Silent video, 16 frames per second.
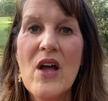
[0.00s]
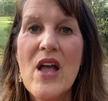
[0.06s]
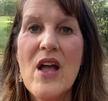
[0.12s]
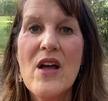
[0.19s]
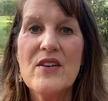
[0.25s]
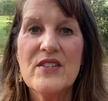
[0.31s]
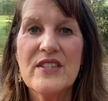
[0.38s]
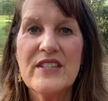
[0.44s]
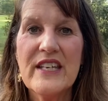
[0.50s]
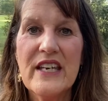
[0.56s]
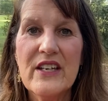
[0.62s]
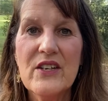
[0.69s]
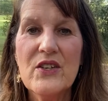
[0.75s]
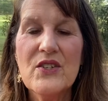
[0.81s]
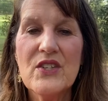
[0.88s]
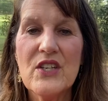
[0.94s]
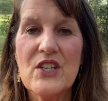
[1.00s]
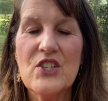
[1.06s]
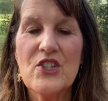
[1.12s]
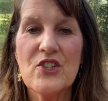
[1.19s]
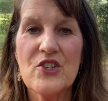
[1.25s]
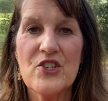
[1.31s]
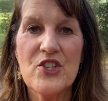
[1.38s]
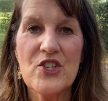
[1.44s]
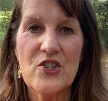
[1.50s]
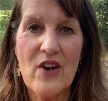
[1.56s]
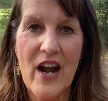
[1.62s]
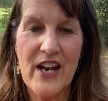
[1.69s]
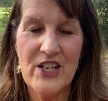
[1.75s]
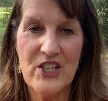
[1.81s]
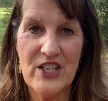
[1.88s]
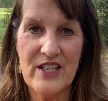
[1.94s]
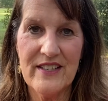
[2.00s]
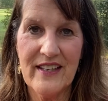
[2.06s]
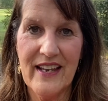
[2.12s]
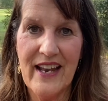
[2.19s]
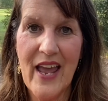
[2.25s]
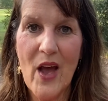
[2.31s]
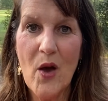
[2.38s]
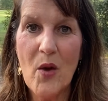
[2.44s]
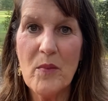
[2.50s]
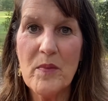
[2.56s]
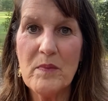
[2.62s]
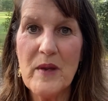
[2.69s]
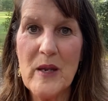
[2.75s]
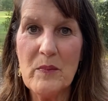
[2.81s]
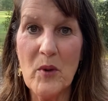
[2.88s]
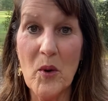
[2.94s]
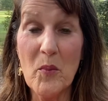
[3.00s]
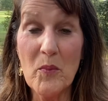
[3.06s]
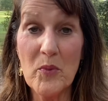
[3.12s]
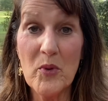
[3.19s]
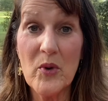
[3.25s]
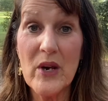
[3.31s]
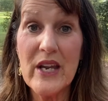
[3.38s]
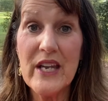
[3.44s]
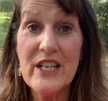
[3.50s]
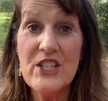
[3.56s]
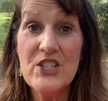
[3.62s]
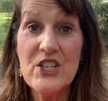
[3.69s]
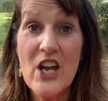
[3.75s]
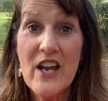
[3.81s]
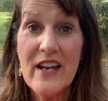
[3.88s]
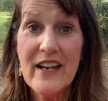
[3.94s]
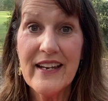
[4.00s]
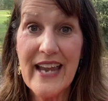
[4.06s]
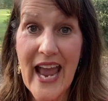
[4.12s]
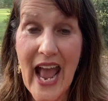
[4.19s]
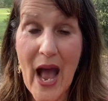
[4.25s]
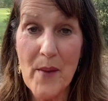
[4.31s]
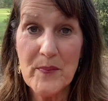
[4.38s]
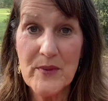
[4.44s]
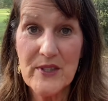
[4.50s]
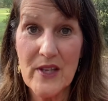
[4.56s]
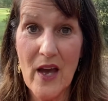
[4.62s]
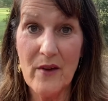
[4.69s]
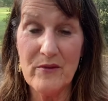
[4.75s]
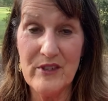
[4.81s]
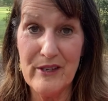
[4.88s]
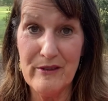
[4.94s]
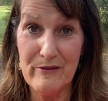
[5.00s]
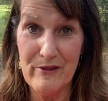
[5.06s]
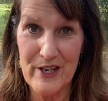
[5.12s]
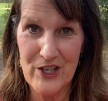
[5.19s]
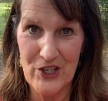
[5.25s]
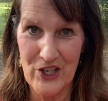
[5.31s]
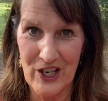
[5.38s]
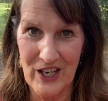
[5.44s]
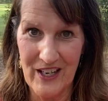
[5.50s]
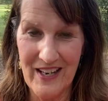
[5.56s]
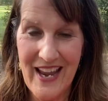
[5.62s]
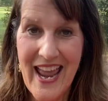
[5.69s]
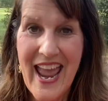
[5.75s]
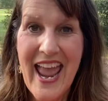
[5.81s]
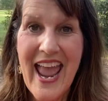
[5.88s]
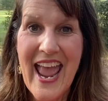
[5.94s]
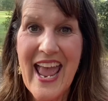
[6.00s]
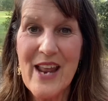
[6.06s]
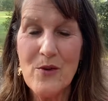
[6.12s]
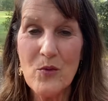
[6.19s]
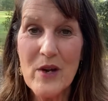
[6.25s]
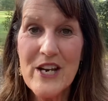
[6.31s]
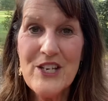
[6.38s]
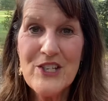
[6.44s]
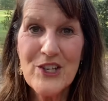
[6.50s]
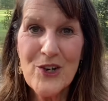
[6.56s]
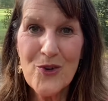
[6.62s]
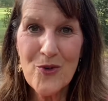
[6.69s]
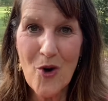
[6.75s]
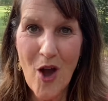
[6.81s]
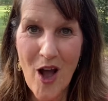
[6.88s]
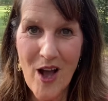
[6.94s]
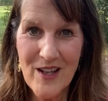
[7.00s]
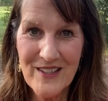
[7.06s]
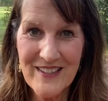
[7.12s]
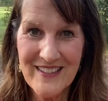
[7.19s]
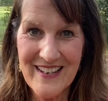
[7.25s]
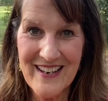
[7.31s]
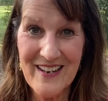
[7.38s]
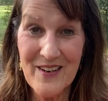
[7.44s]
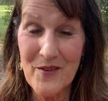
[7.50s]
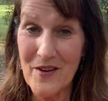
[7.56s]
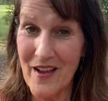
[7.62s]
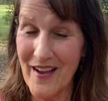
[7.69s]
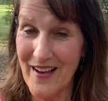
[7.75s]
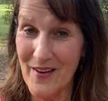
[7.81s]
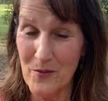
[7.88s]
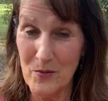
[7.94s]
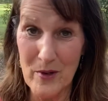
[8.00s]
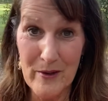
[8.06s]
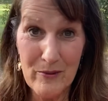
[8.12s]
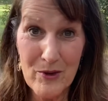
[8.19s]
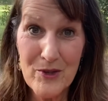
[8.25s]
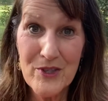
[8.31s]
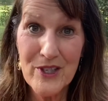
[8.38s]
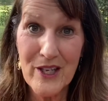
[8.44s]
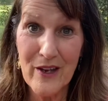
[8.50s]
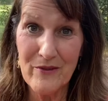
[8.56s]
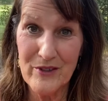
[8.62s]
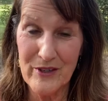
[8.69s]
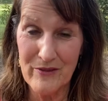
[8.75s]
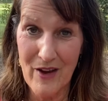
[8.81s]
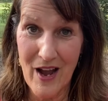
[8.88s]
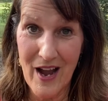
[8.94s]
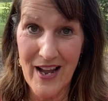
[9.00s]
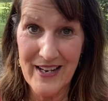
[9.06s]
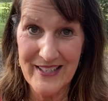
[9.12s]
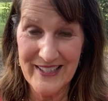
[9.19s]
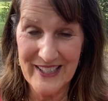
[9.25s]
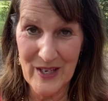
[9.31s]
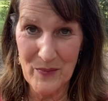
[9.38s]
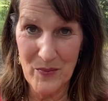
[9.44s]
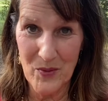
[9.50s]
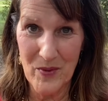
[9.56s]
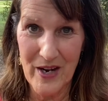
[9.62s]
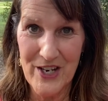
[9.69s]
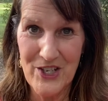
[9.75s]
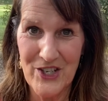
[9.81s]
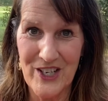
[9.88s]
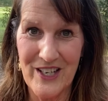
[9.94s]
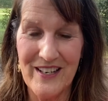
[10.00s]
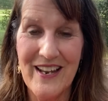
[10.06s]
skills and certain strategies can help people bridge gaps of division and reach across rivers of divide and separation